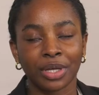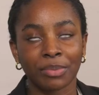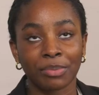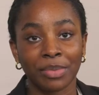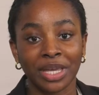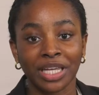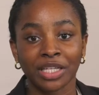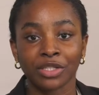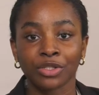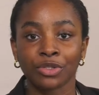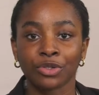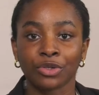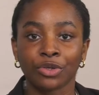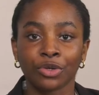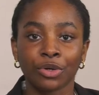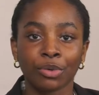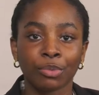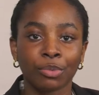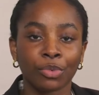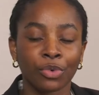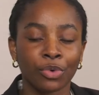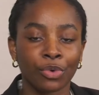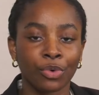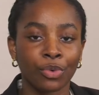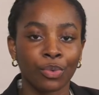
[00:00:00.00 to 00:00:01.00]
It makes you
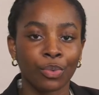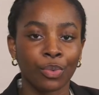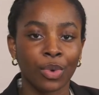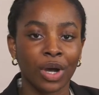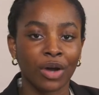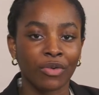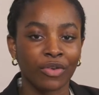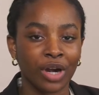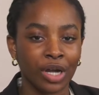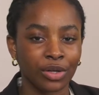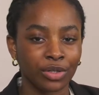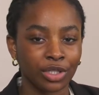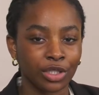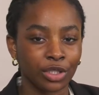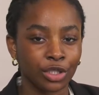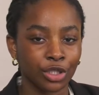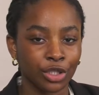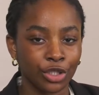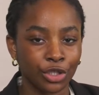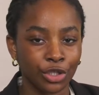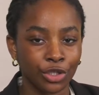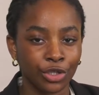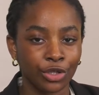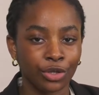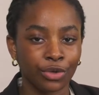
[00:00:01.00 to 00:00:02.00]
a more well-rounded
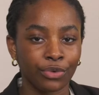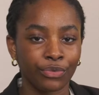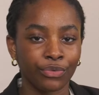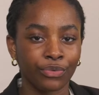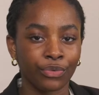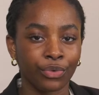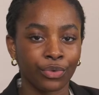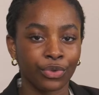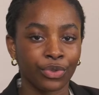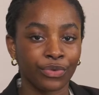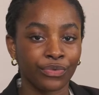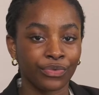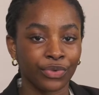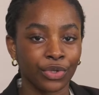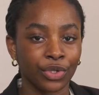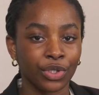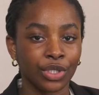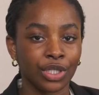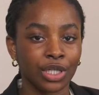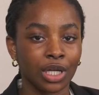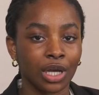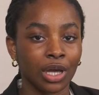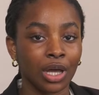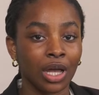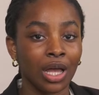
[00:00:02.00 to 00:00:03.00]
student for the
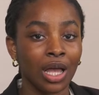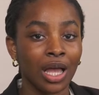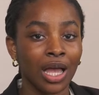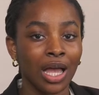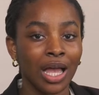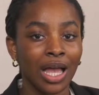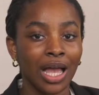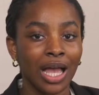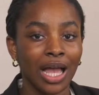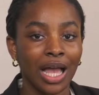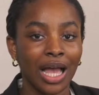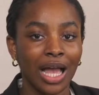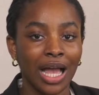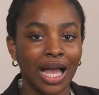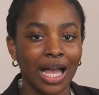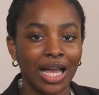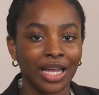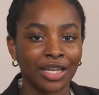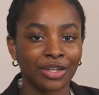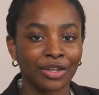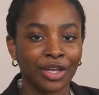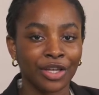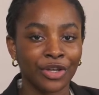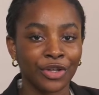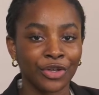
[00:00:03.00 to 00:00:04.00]
future.
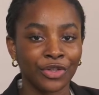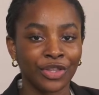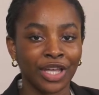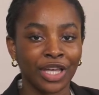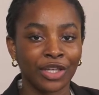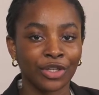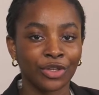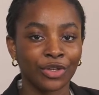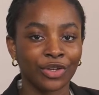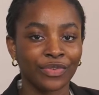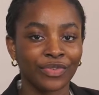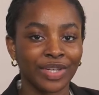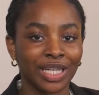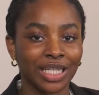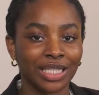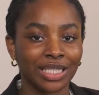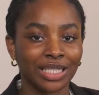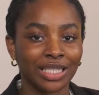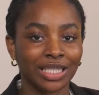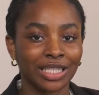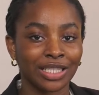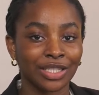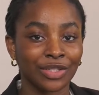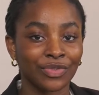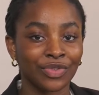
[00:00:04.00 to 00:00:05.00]
And I know that
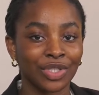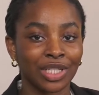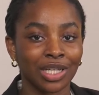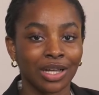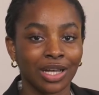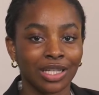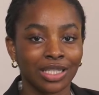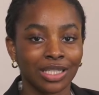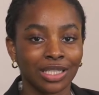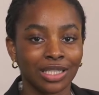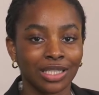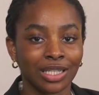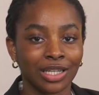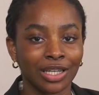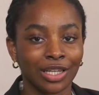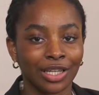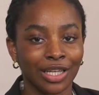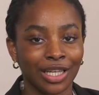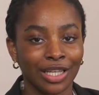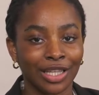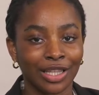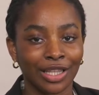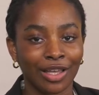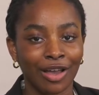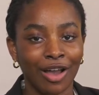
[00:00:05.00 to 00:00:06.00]
universities have started to
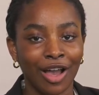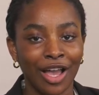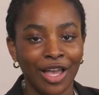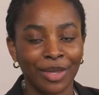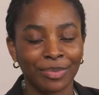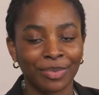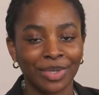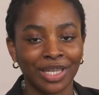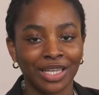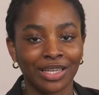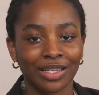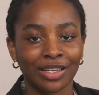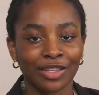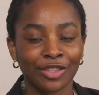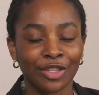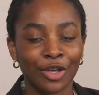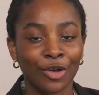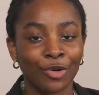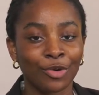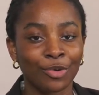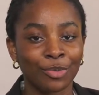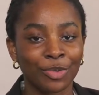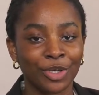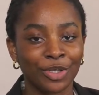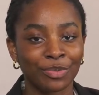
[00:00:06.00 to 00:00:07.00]
look at the IB and they're
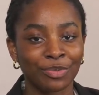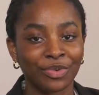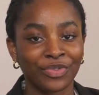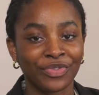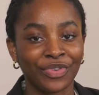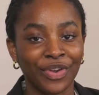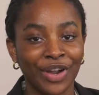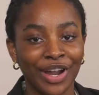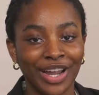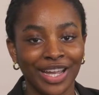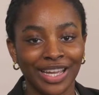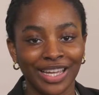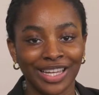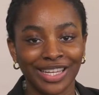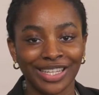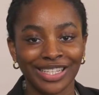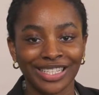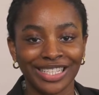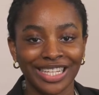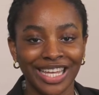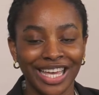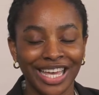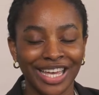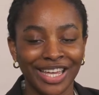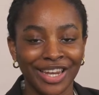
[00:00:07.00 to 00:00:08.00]
almost preferring it
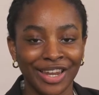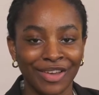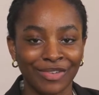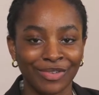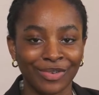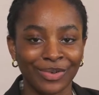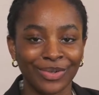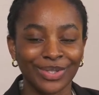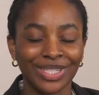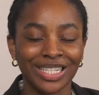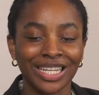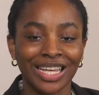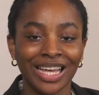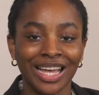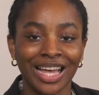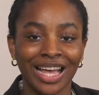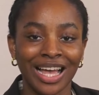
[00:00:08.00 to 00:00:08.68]
to A-levels.